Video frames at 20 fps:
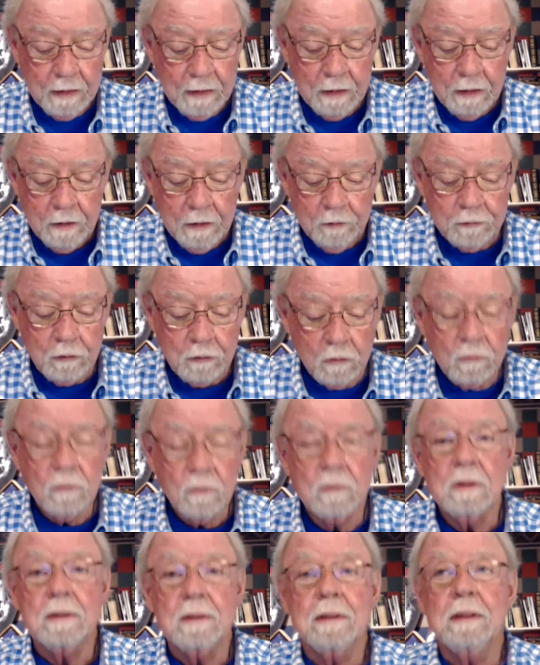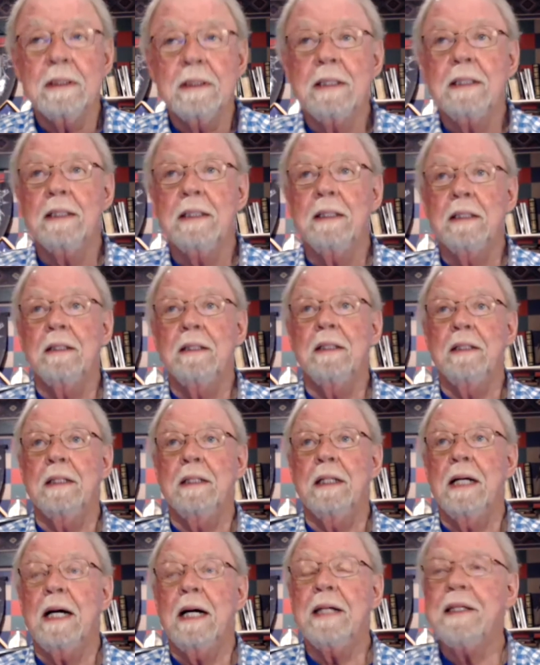So
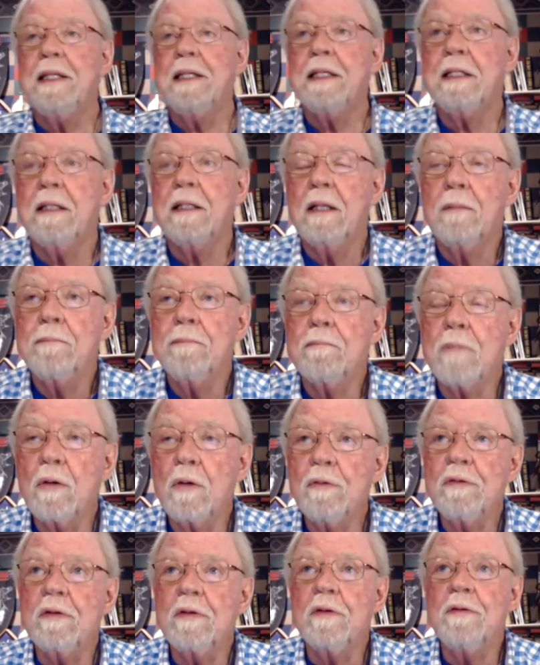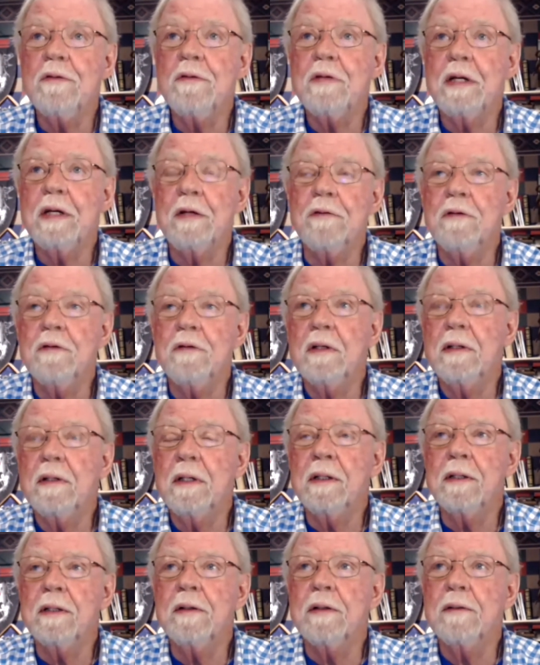I think Moses has
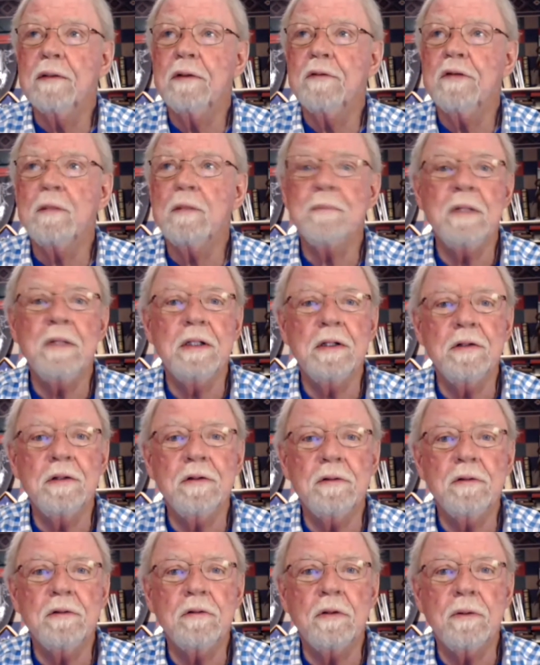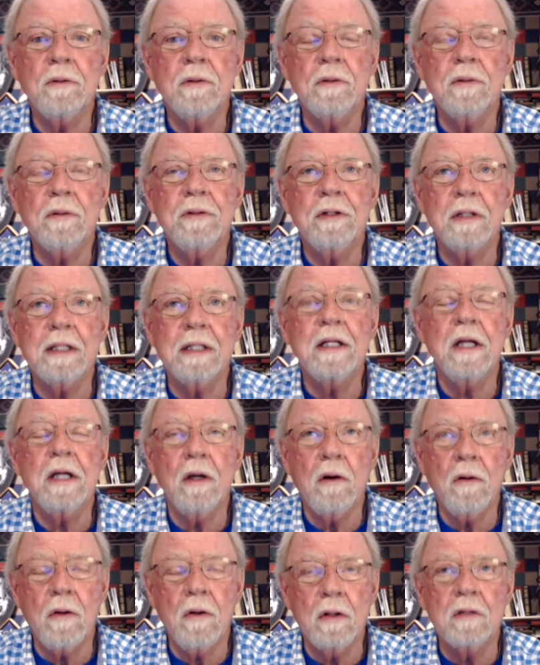something to tell
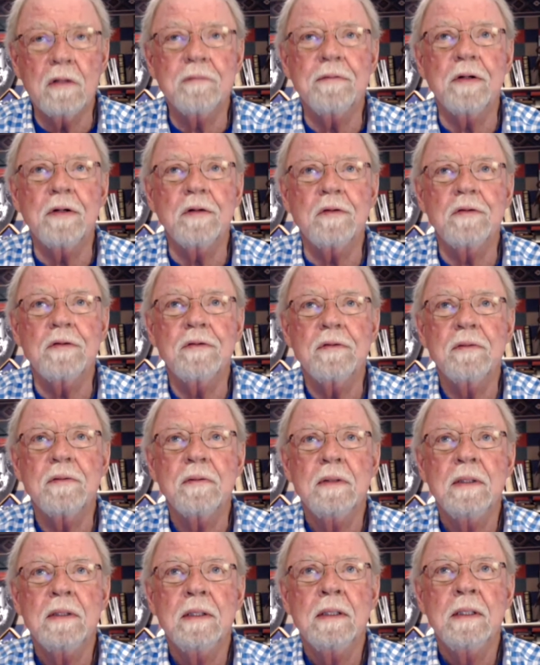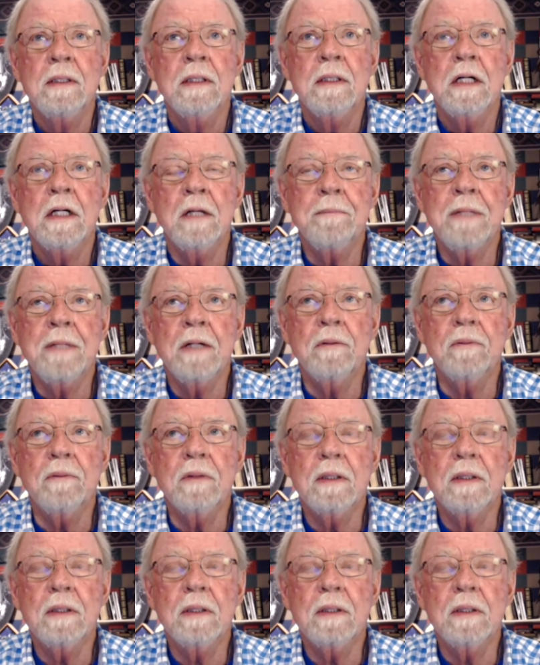all of us about